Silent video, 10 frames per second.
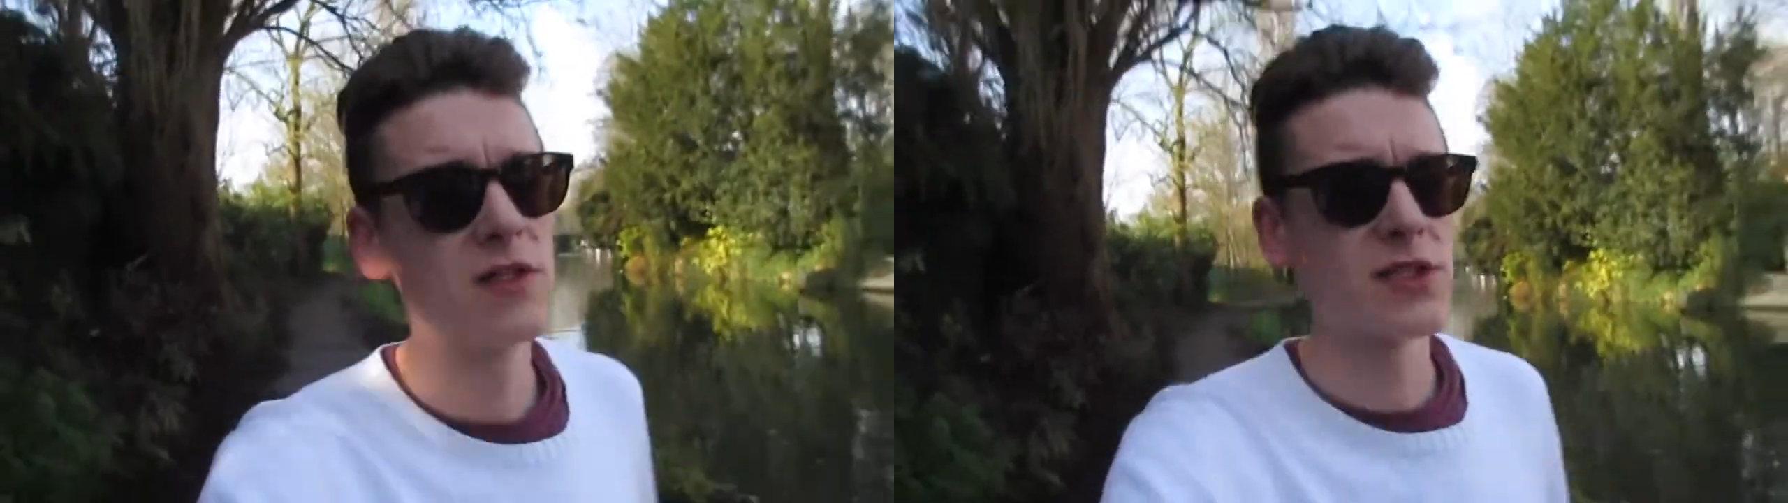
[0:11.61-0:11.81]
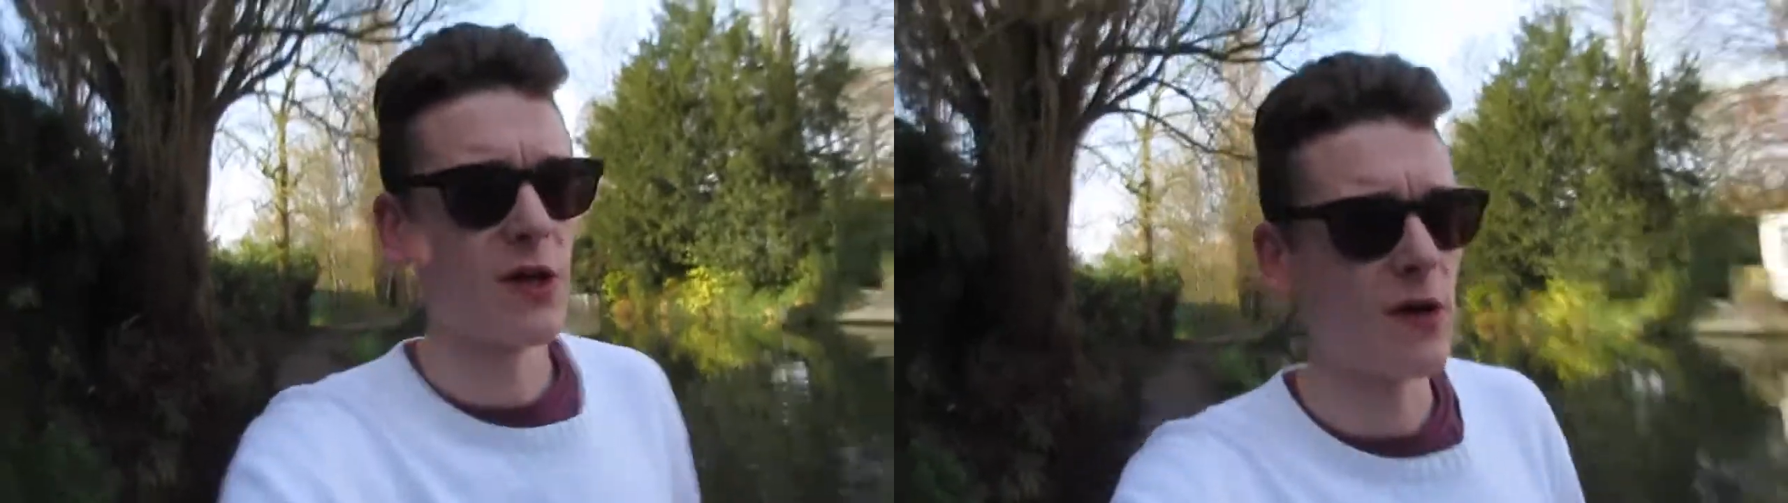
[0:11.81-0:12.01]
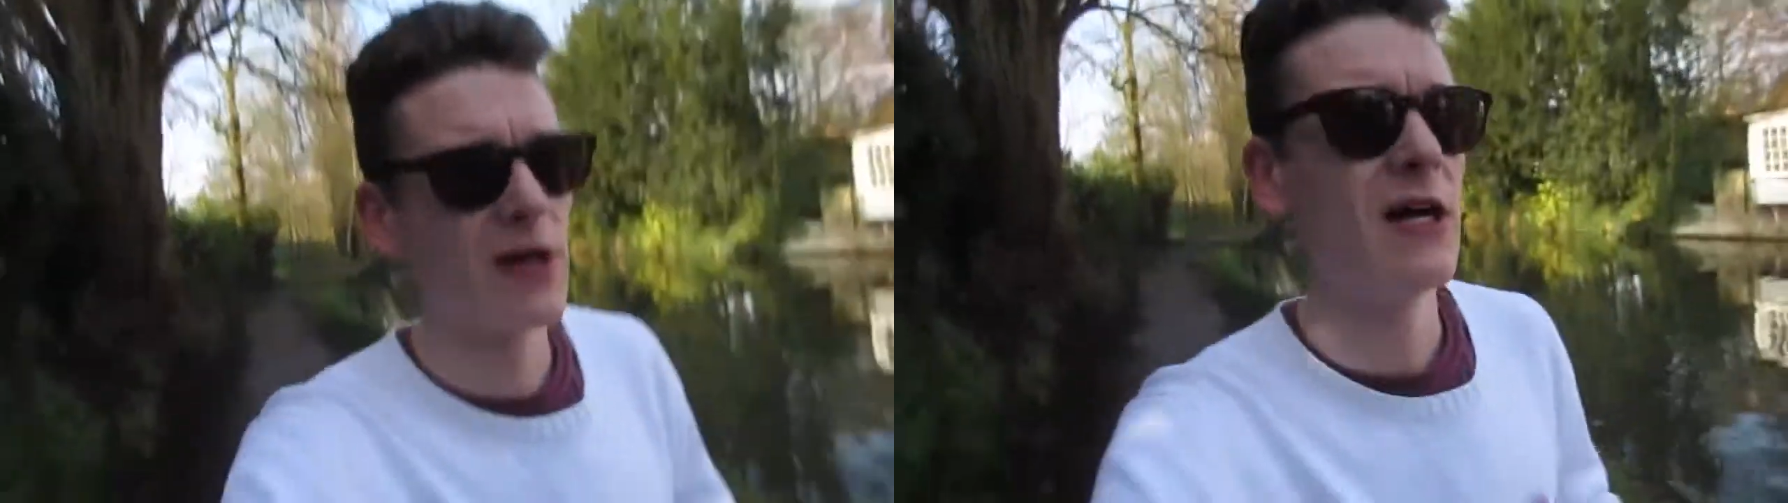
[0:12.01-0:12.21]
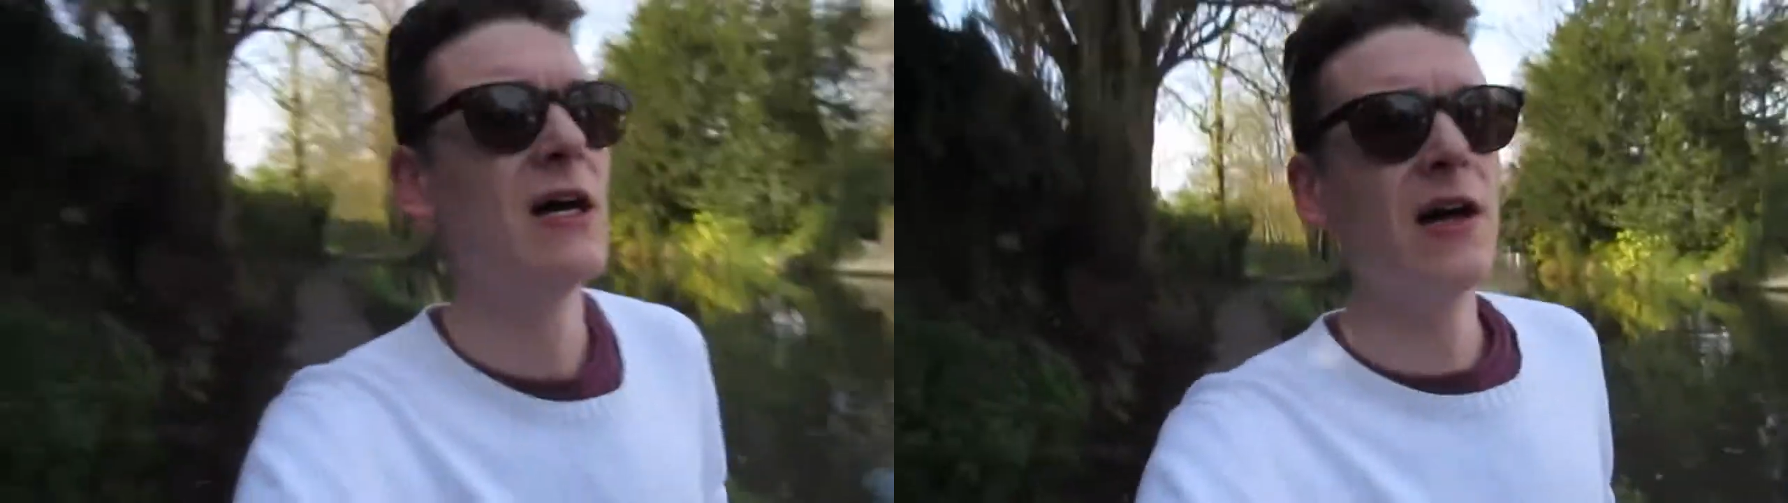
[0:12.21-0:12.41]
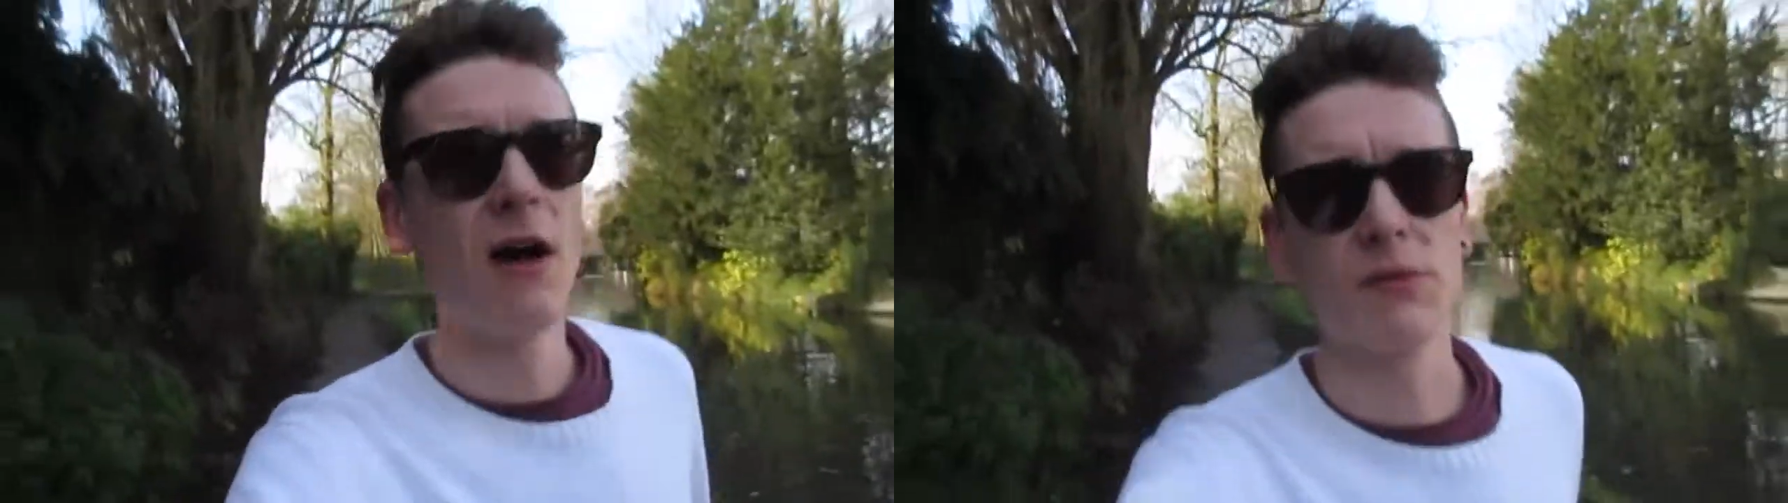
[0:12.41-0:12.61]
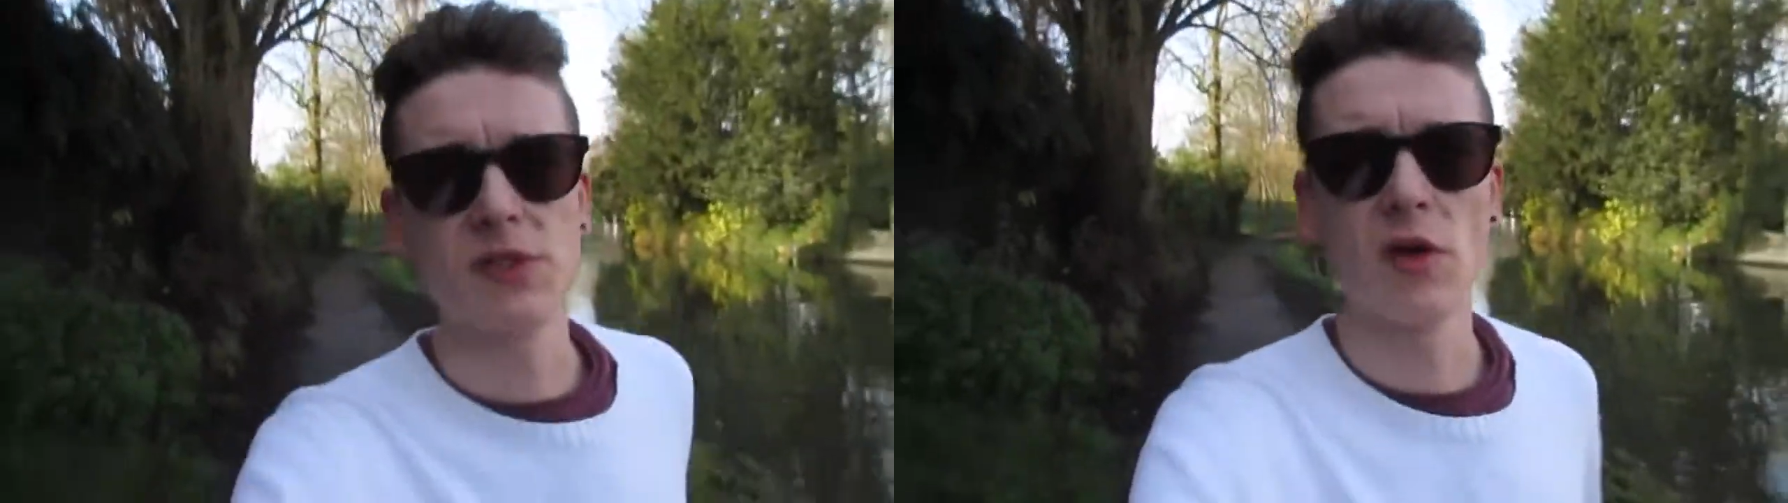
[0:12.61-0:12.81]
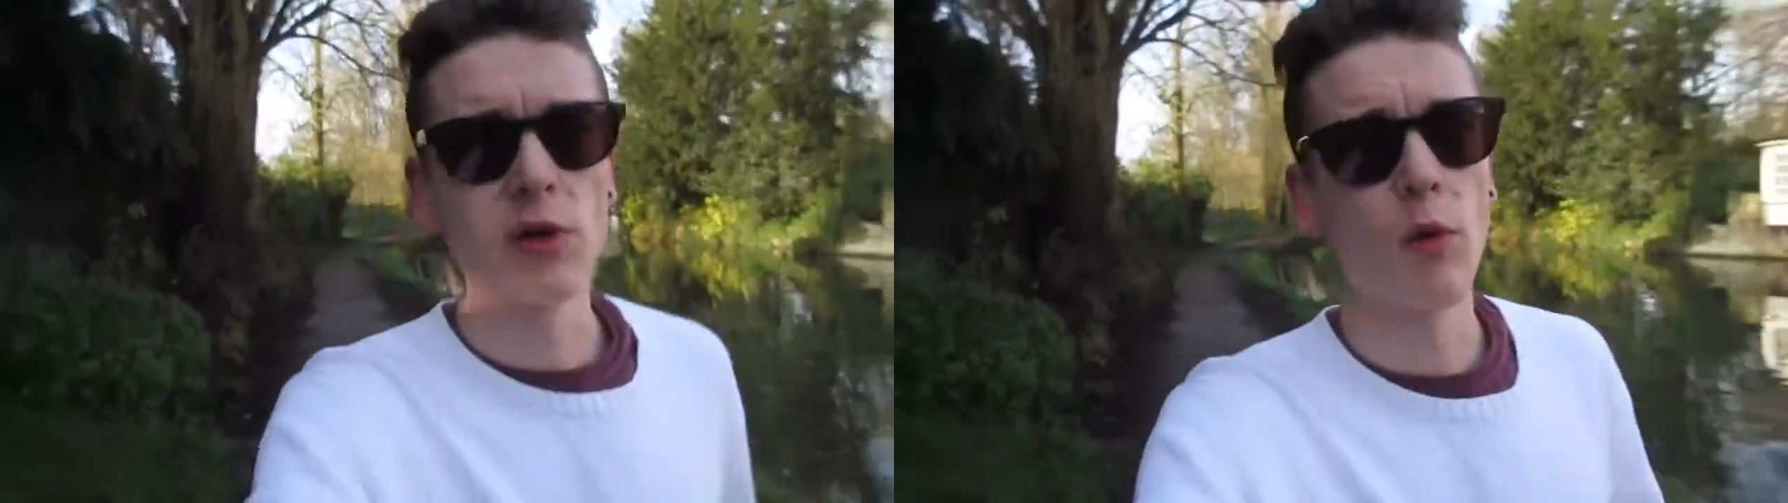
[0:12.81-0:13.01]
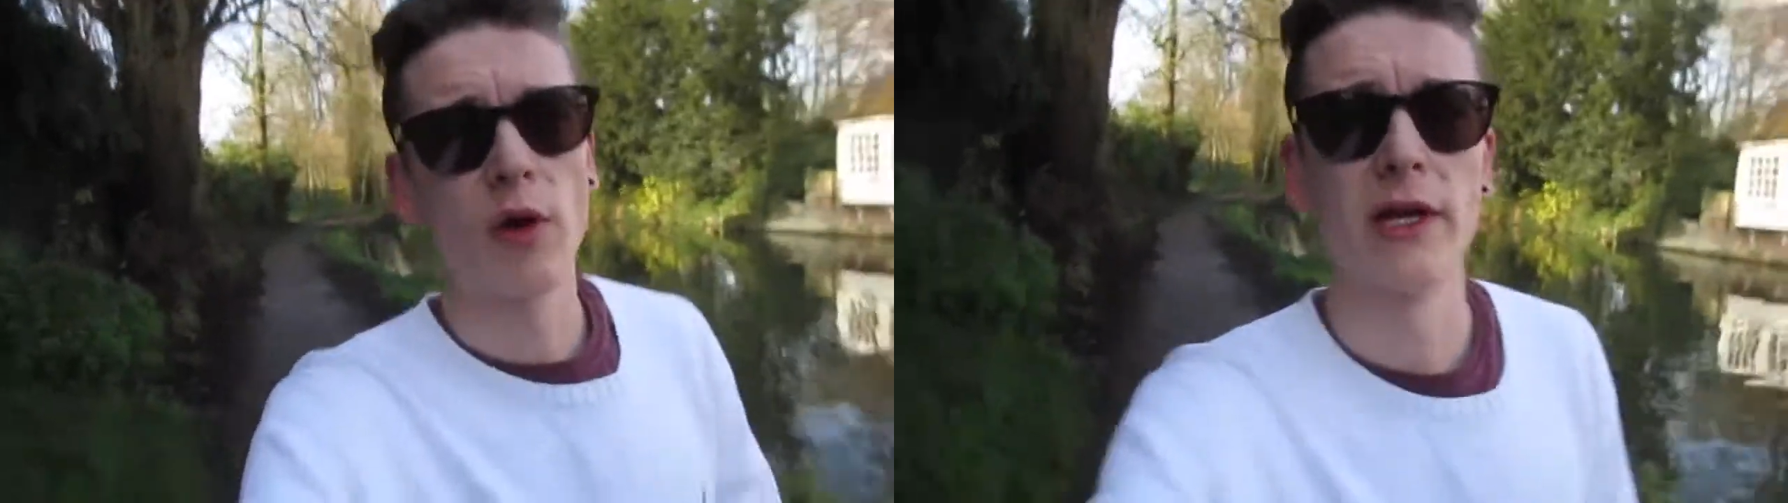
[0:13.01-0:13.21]
so I'm slowly
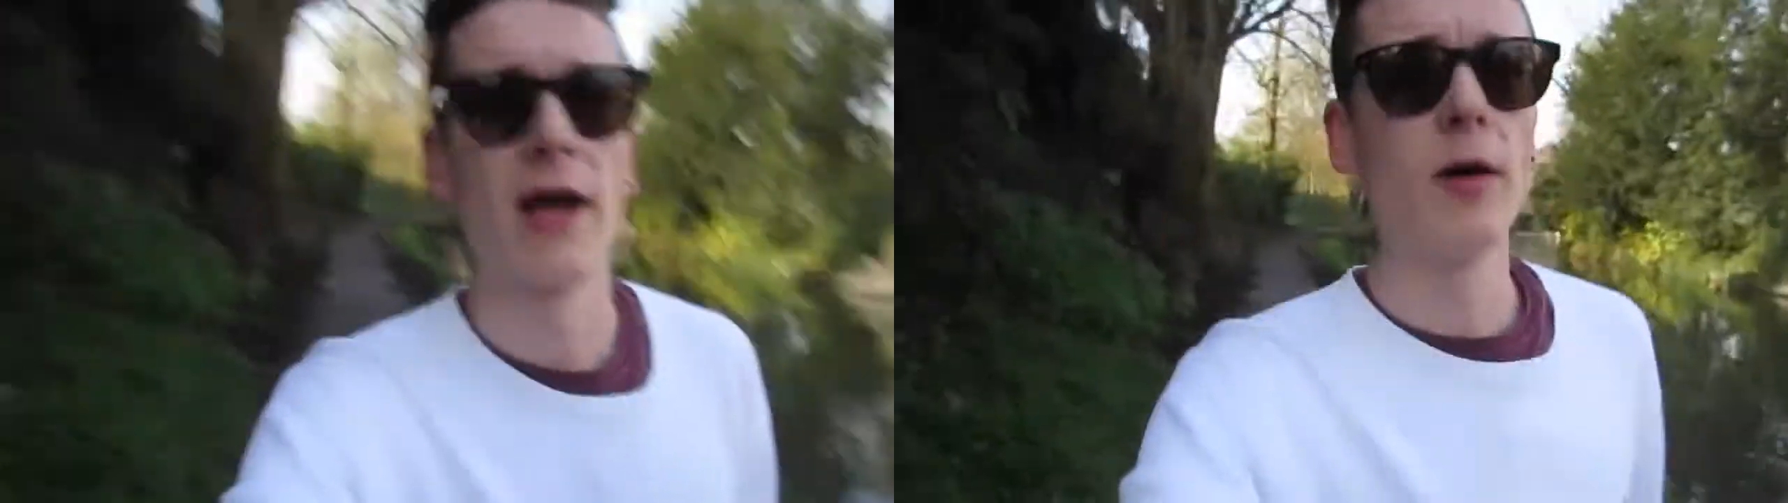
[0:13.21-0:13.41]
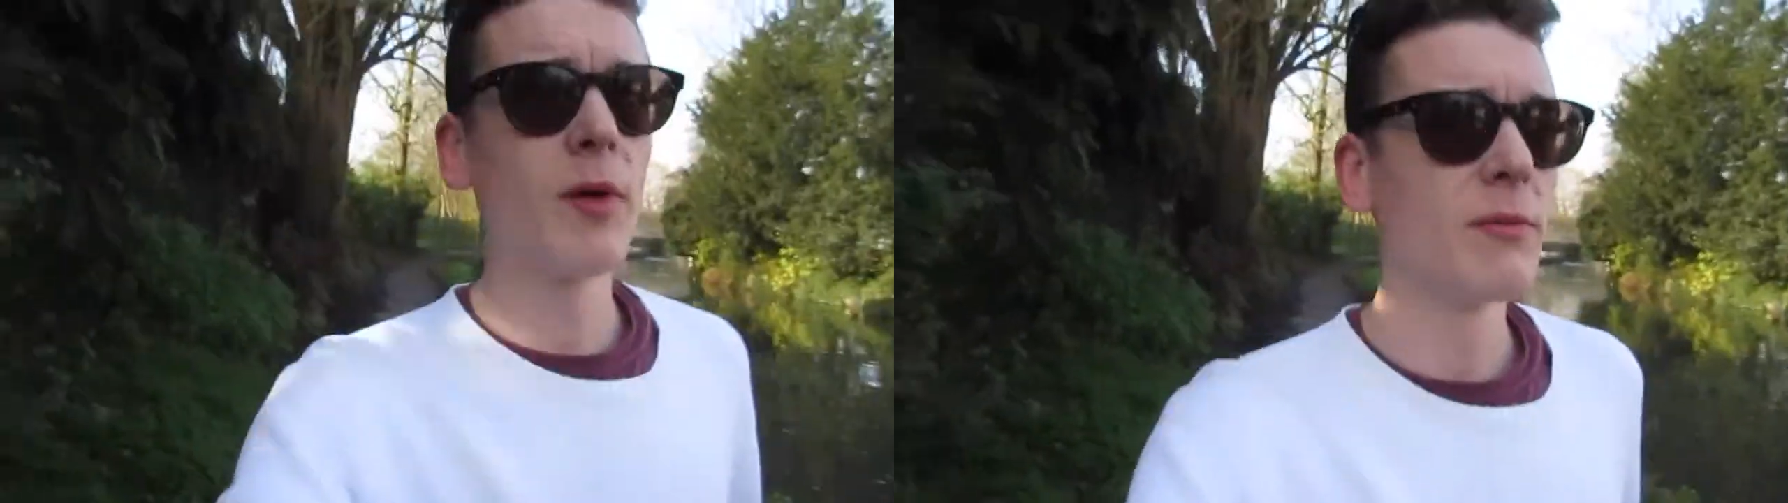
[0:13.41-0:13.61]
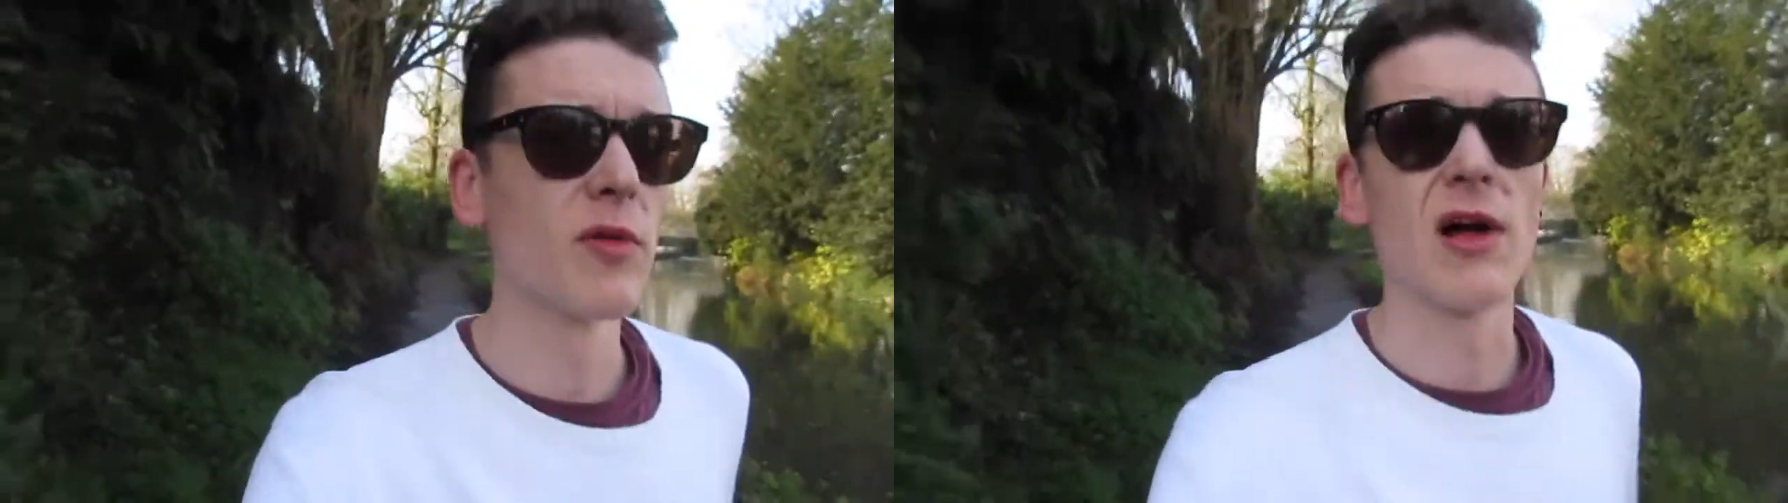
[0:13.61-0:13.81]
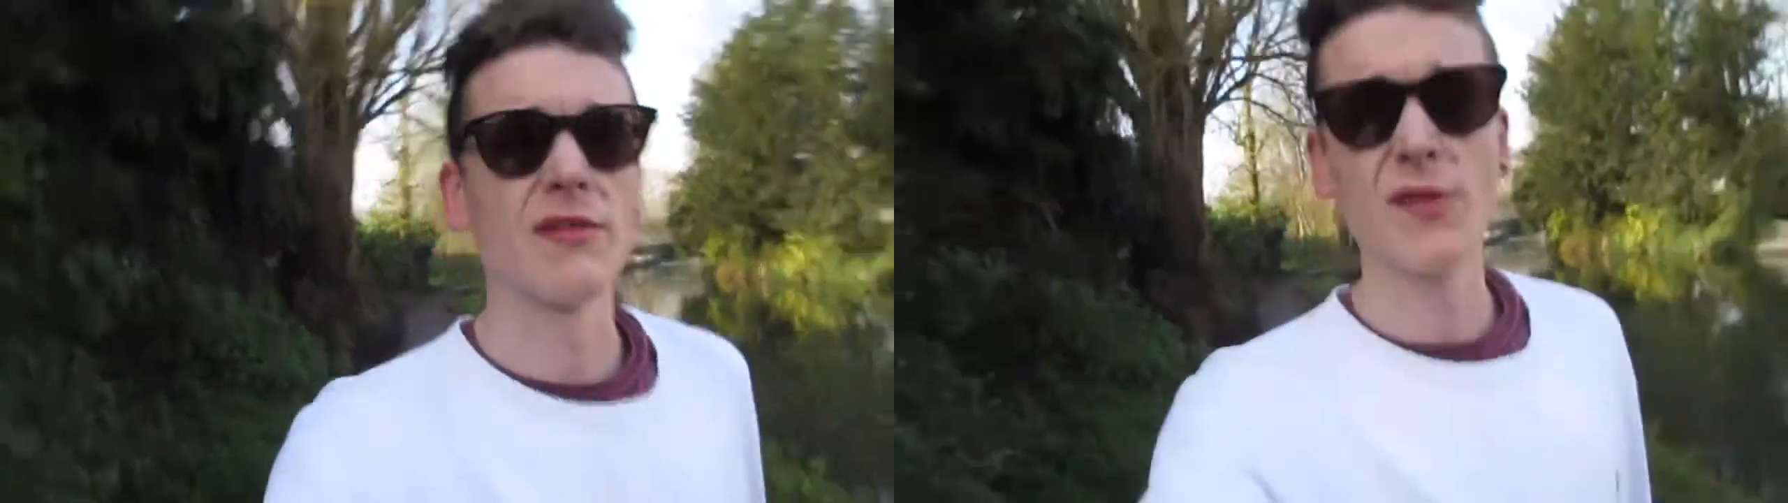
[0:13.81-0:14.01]
walking now, but I'm not that